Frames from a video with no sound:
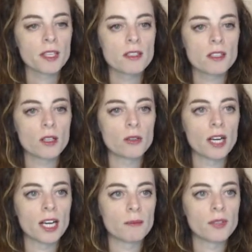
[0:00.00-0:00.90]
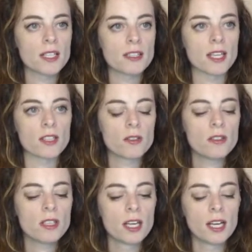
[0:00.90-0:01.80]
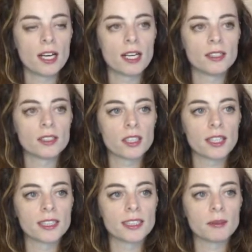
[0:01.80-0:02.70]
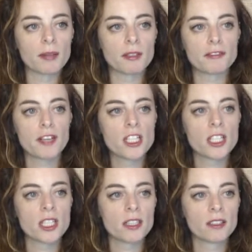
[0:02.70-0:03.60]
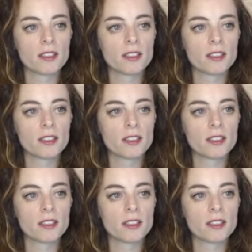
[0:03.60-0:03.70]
So that's that done, and I can see when I refresh here,